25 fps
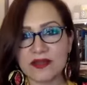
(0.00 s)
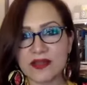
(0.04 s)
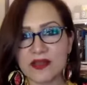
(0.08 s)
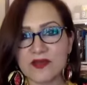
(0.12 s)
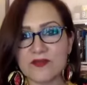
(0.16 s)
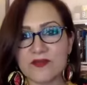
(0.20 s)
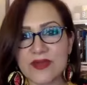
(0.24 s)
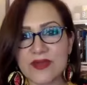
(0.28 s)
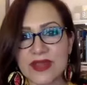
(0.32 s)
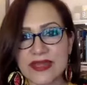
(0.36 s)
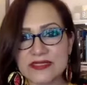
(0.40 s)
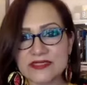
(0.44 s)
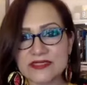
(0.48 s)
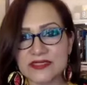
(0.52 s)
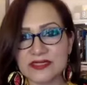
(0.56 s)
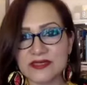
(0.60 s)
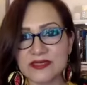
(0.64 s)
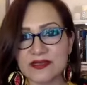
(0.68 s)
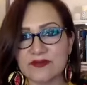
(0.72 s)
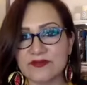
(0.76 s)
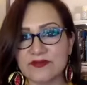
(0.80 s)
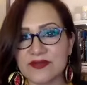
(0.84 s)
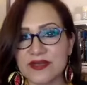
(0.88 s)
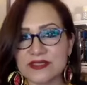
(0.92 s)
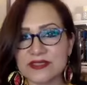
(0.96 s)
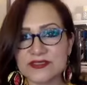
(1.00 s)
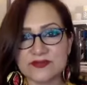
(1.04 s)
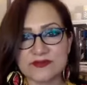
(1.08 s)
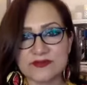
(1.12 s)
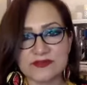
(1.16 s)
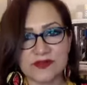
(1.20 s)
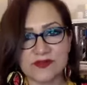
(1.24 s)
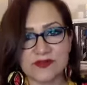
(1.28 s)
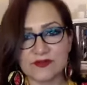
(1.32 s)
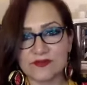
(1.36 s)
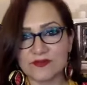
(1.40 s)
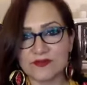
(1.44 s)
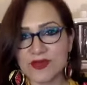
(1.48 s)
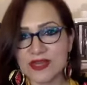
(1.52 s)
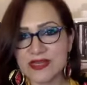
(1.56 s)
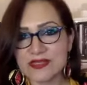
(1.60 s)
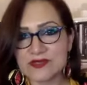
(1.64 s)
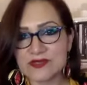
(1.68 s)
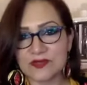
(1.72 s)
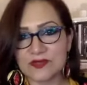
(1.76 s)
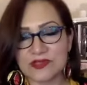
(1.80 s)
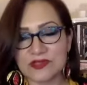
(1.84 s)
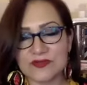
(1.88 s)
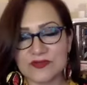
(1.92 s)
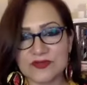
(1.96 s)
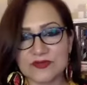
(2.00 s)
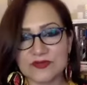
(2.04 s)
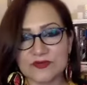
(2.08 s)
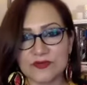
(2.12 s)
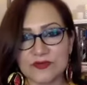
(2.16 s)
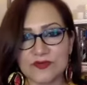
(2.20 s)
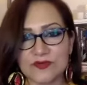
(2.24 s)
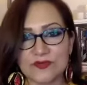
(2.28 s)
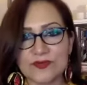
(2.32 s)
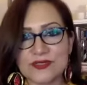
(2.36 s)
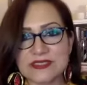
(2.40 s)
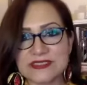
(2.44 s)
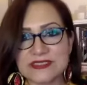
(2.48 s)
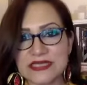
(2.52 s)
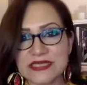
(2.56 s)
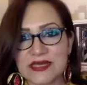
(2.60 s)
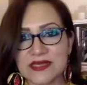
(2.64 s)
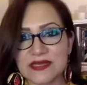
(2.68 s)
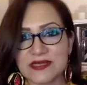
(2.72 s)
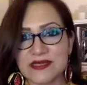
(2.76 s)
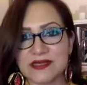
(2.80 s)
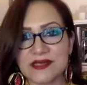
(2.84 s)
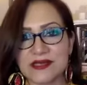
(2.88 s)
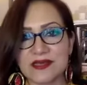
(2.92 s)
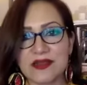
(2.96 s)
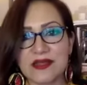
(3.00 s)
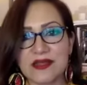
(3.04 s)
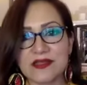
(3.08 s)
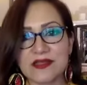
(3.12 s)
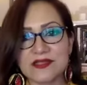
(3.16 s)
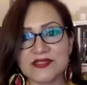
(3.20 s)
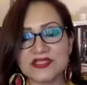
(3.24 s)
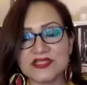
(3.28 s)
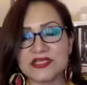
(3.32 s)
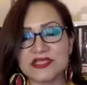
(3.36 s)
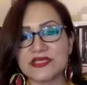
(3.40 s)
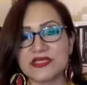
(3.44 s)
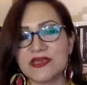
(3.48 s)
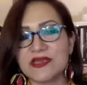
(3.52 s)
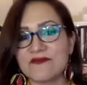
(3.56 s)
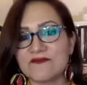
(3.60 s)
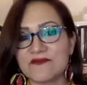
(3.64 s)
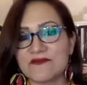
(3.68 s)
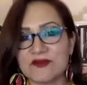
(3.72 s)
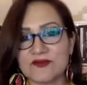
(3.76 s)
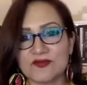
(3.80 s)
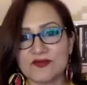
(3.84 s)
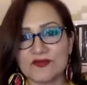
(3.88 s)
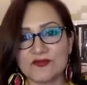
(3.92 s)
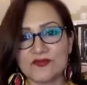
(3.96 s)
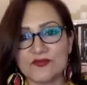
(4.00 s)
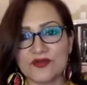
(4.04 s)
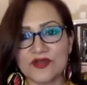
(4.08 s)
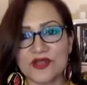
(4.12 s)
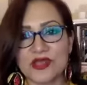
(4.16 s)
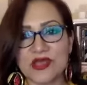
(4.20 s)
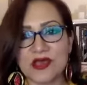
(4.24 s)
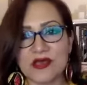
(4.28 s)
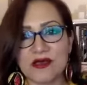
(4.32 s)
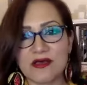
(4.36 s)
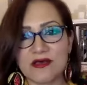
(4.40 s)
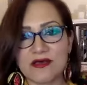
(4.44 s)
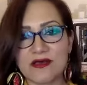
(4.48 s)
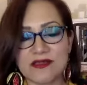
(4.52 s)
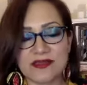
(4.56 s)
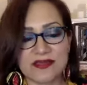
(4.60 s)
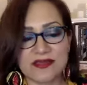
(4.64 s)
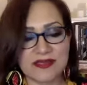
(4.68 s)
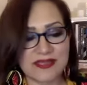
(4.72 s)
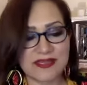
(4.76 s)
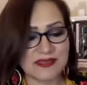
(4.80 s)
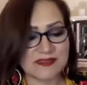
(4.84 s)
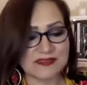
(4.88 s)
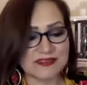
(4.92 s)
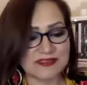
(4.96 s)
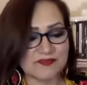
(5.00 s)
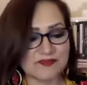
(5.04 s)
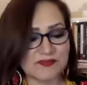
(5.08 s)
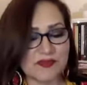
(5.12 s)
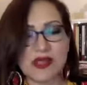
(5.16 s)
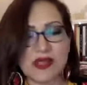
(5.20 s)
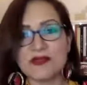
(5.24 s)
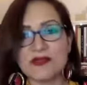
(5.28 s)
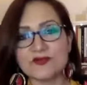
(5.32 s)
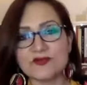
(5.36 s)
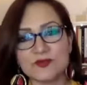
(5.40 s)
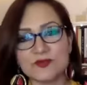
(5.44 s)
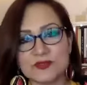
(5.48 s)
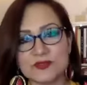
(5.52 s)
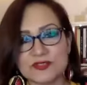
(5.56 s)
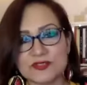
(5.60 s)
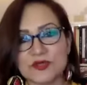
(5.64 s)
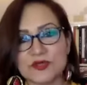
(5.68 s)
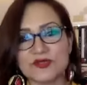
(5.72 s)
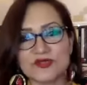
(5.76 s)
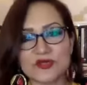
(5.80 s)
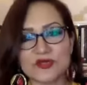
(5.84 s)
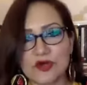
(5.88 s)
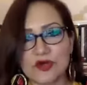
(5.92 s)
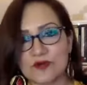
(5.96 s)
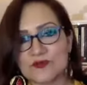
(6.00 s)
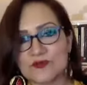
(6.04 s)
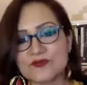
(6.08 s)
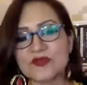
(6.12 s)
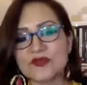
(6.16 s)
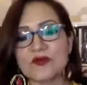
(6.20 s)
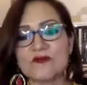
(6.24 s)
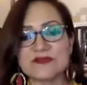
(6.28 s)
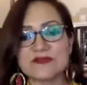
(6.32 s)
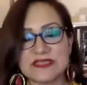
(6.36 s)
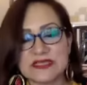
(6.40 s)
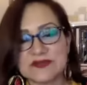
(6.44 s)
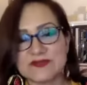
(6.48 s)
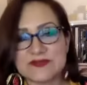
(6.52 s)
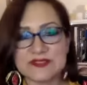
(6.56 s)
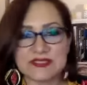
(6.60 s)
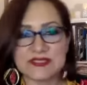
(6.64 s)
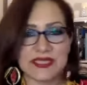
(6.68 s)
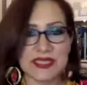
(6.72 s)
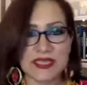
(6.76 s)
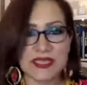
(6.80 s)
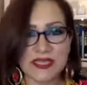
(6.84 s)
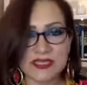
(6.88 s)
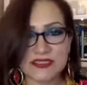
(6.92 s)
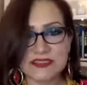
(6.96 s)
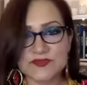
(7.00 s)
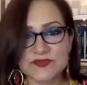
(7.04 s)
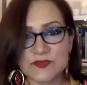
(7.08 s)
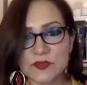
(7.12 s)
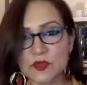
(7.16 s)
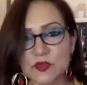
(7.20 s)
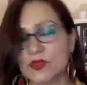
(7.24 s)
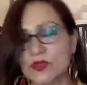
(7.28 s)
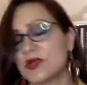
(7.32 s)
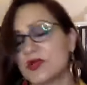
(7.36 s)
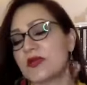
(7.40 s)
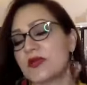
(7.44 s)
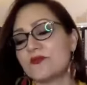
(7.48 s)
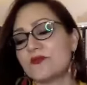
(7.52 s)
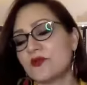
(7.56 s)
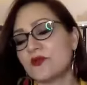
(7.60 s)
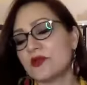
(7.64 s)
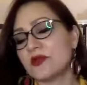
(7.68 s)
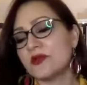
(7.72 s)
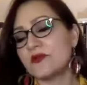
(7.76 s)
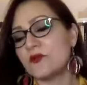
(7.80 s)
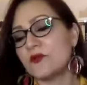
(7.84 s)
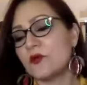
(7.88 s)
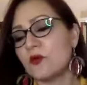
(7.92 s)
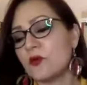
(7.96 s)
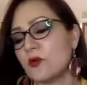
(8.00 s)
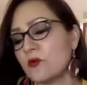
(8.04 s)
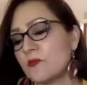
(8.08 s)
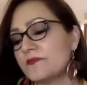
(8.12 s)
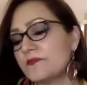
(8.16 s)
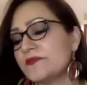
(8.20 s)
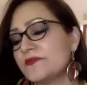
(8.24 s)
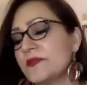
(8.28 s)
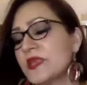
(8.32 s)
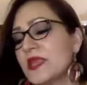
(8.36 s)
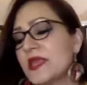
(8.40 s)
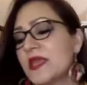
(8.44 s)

And I went all the way to Urdu Bazaar in Karachi. I found Umroyar. It had some cartoons on top. So obviously it was a kid's book. I brought it home.